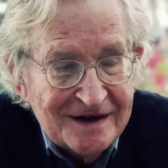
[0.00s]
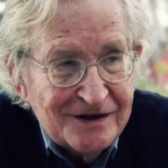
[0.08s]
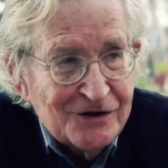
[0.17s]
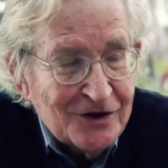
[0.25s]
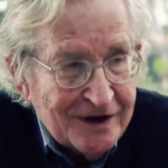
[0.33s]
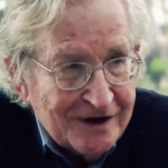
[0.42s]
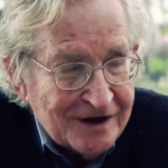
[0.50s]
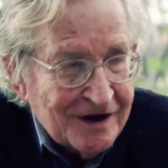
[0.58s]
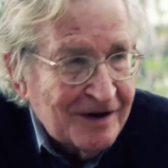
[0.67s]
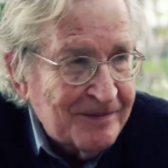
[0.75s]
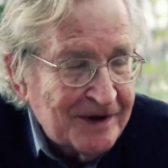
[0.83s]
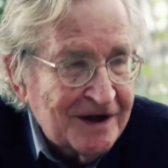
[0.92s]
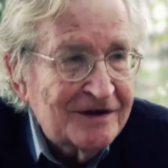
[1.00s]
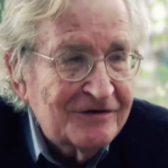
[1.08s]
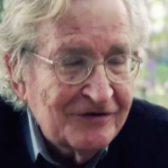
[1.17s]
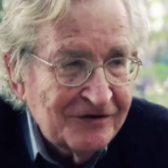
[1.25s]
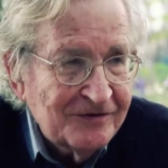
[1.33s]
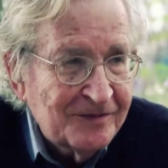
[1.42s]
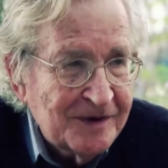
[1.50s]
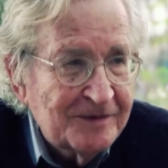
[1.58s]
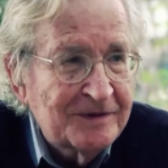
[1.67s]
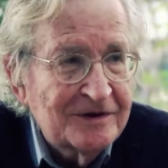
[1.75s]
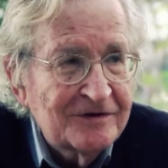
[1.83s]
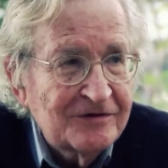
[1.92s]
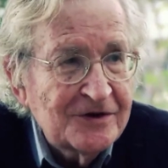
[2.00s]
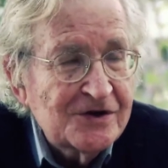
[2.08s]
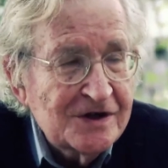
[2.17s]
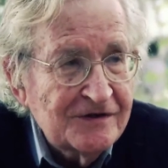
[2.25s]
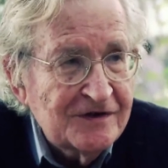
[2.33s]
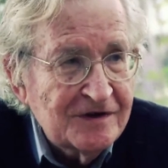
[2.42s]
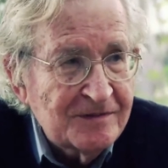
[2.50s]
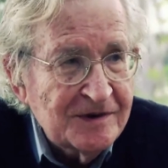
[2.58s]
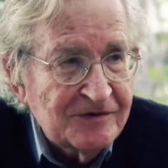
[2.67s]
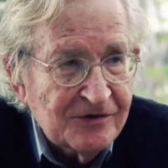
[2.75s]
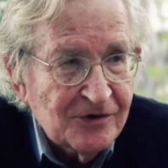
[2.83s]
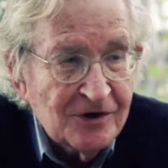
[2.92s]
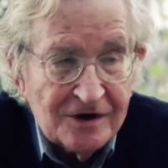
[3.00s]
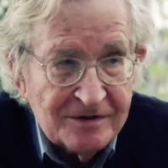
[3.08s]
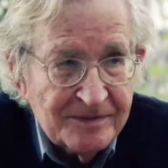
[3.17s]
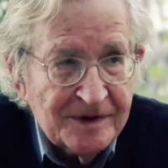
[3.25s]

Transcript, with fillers: join the company of people who've received it before,